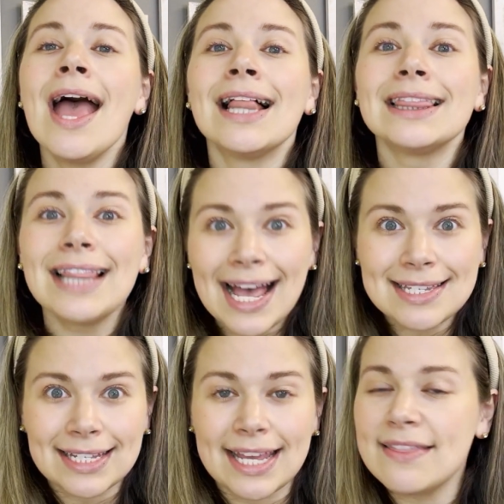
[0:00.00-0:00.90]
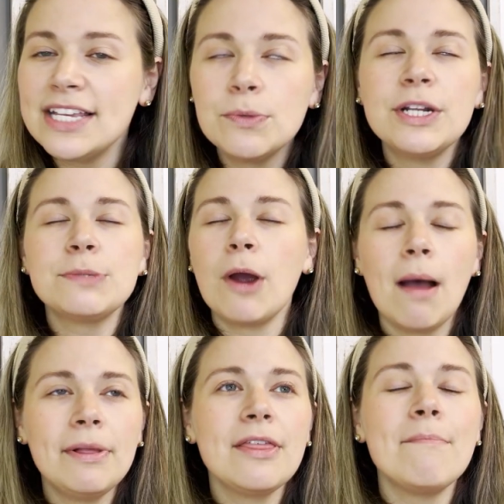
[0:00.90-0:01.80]
Lastly, this one is
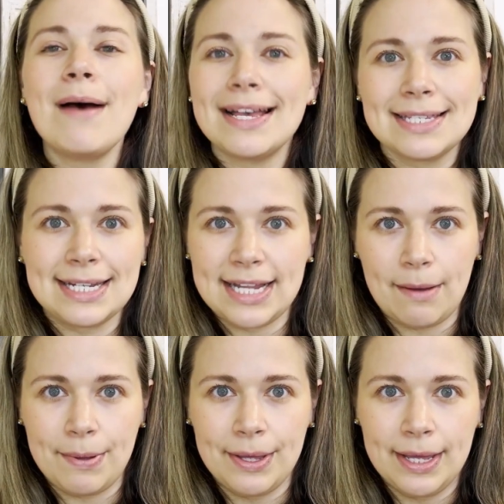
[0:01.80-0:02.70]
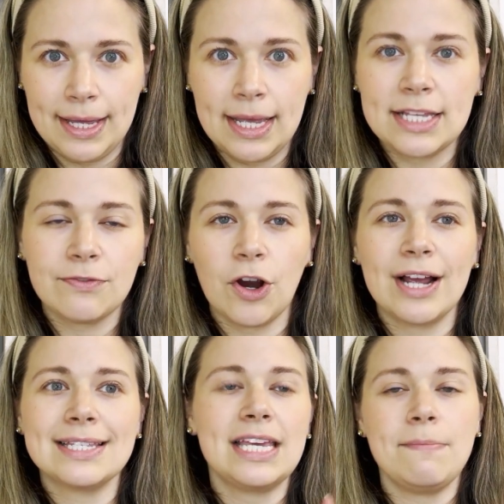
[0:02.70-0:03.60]
probably the best tip as far
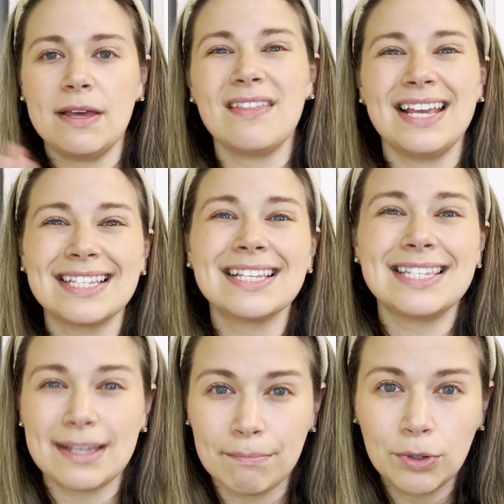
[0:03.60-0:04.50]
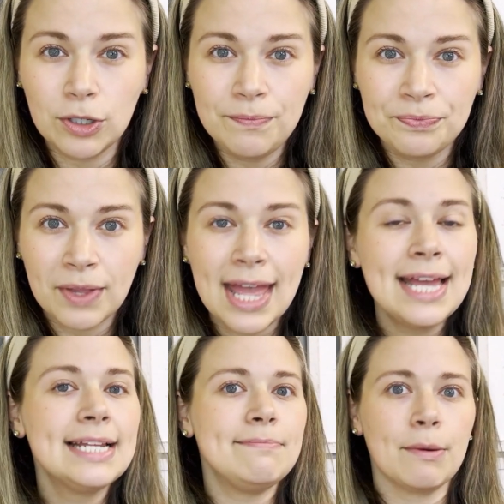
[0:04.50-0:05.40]
as keeping things simple.
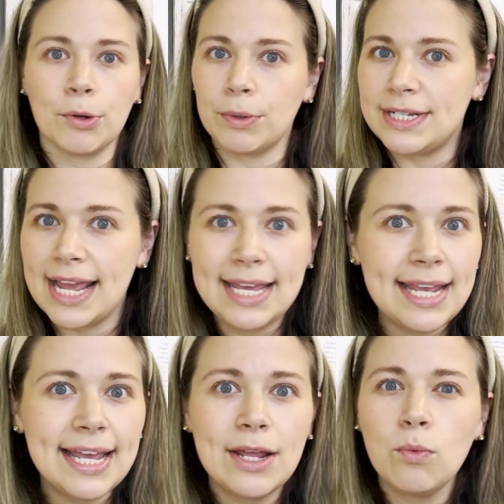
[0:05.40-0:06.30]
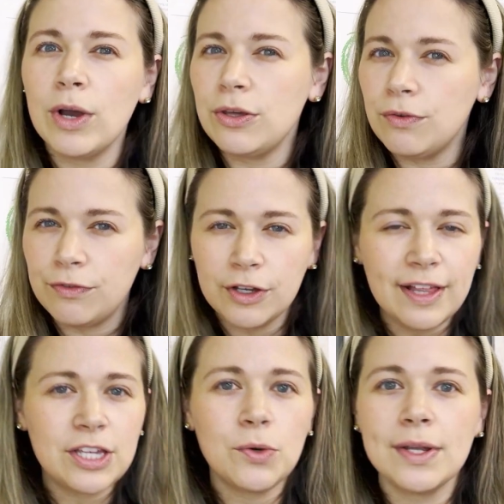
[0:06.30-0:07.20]
Remember, we're taking in what you feel
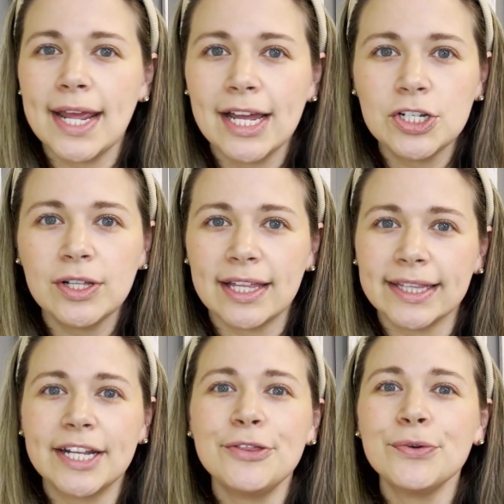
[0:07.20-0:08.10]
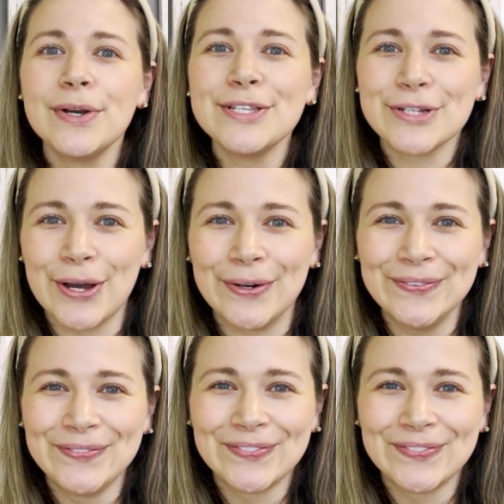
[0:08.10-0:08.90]
like you can handle and letting the rest go.